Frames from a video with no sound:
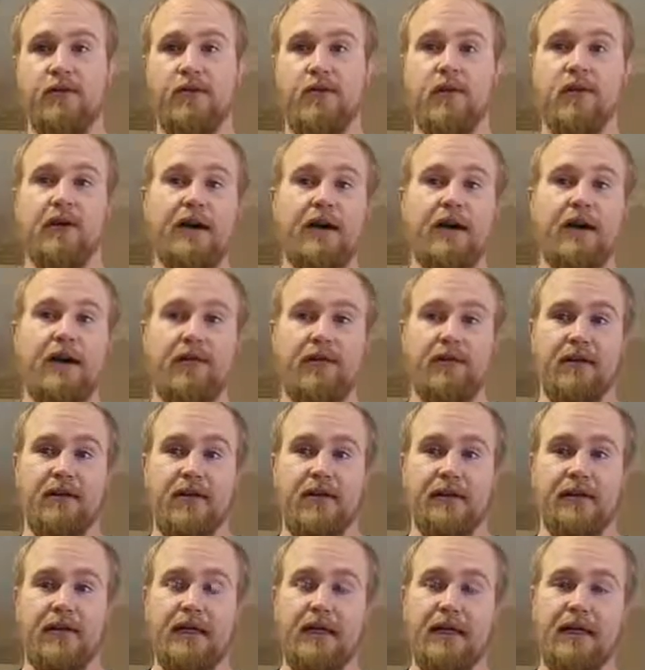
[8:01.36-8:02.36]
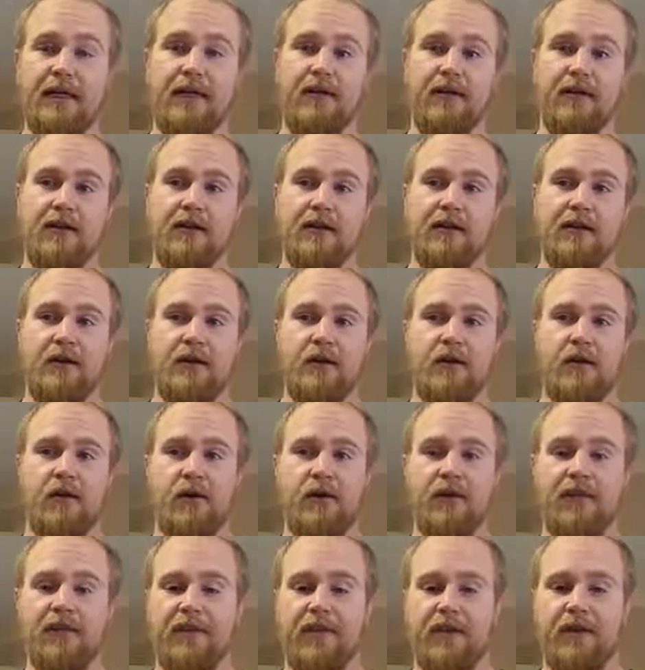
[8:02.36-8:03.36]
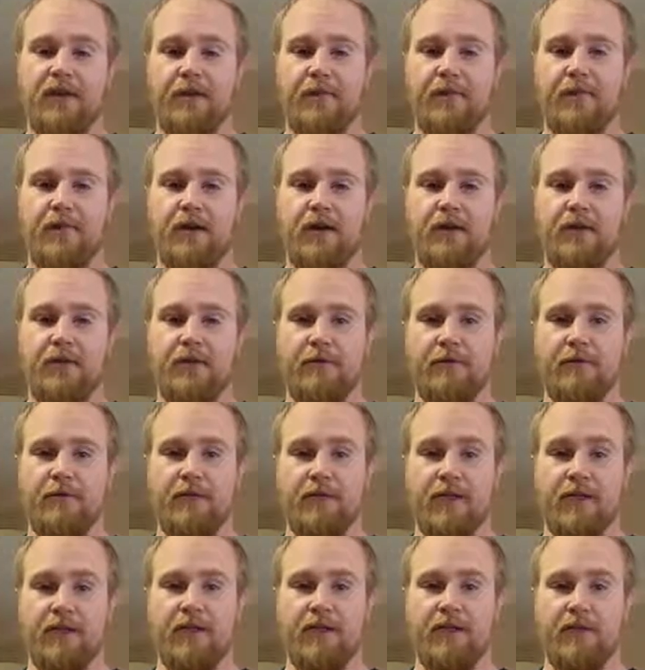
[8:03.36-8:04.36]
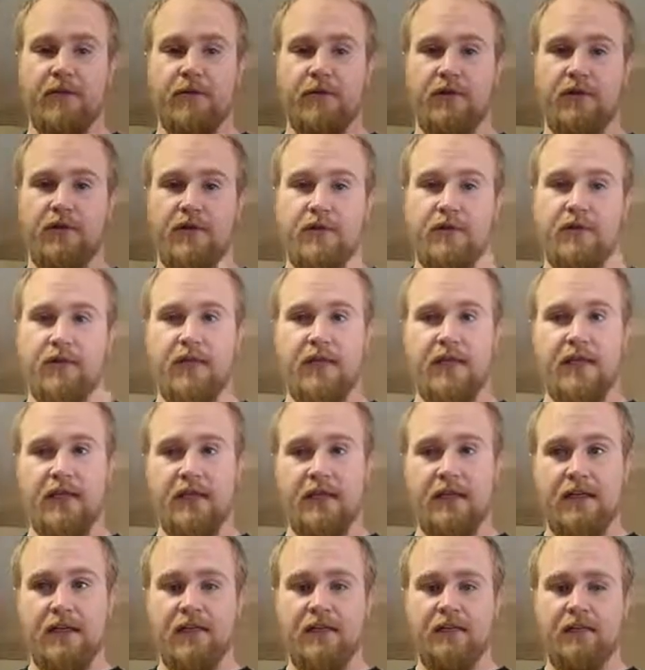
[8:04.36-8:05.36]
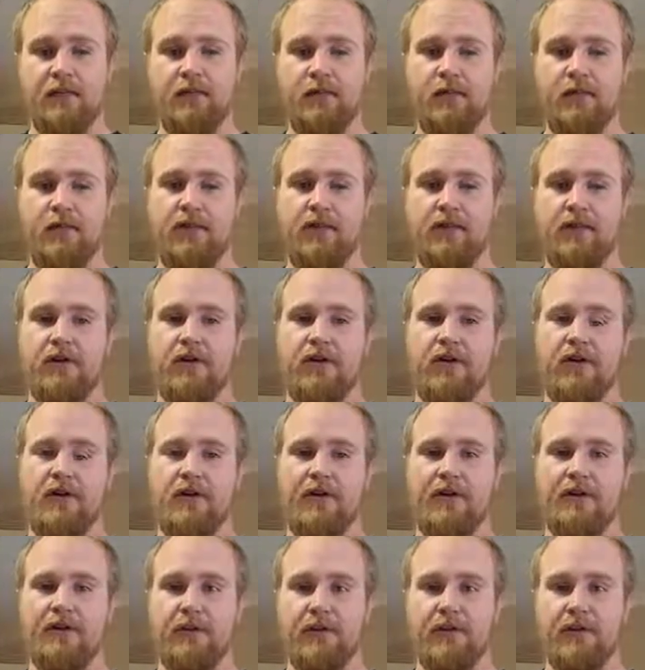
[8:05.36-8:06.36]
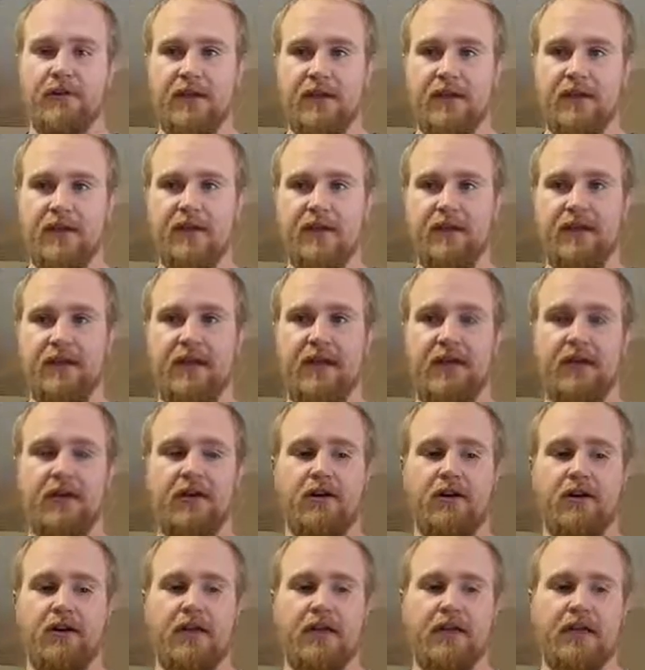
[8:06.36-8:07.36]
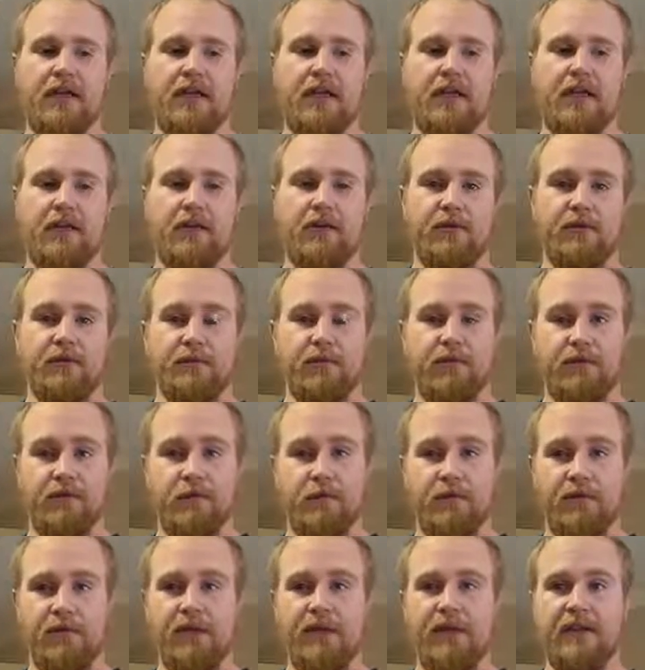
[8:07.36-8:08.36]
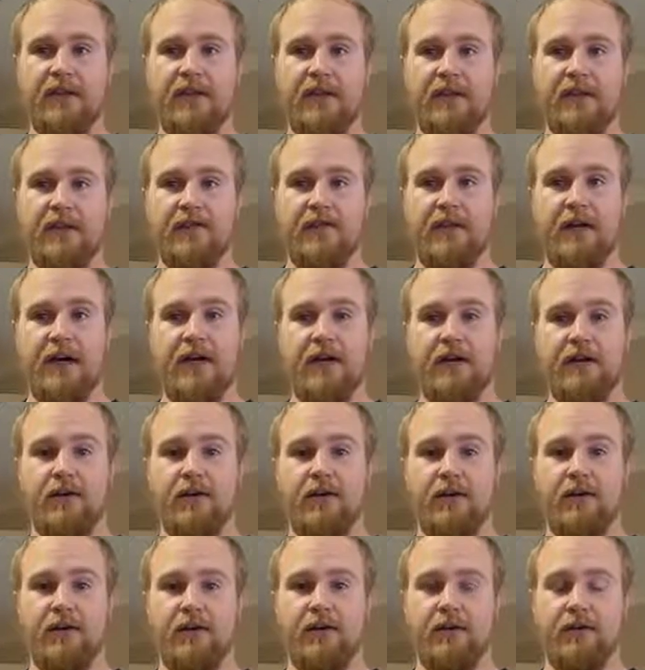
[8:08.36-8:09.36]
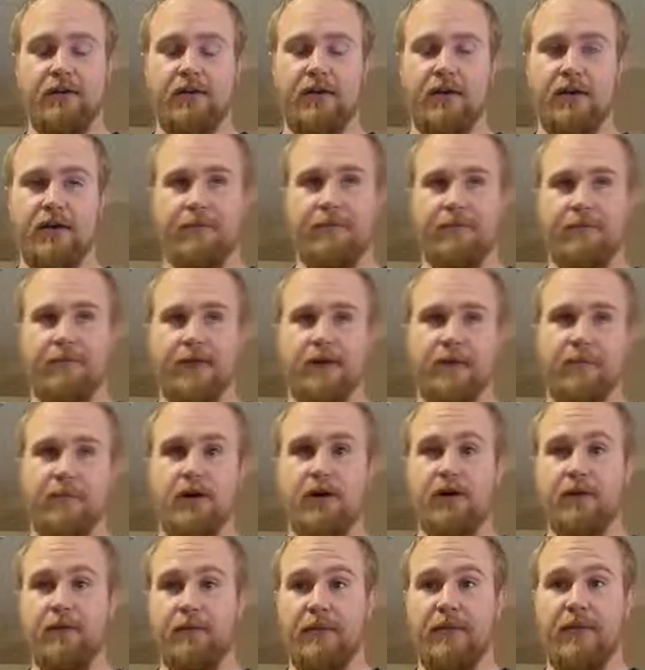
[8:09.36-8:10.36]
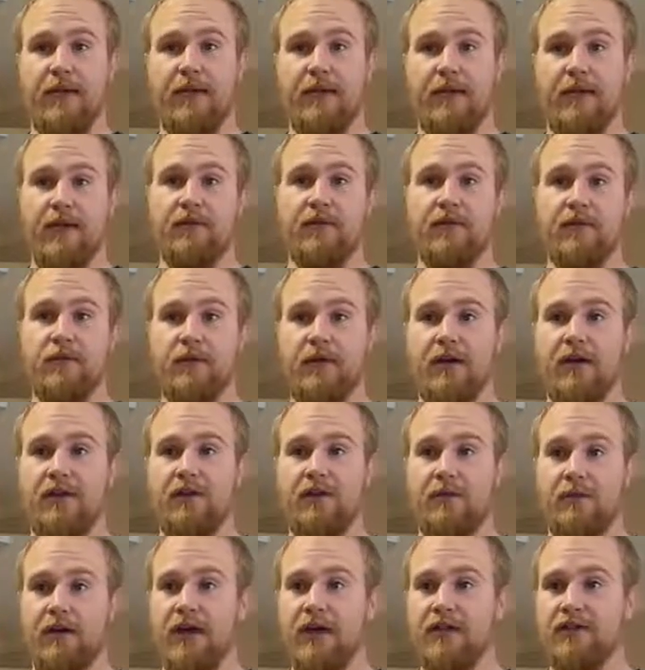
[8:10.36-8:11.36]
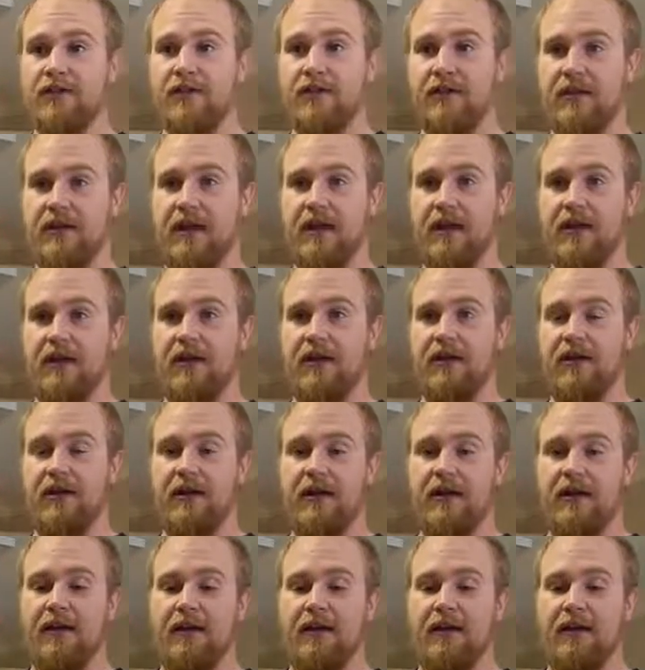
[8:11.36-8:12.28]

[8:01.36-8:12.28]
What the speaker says: the word out. And then once that project was completed, we started getting some tenants in there. It was proving that the value or the marketability of the rents were actually there,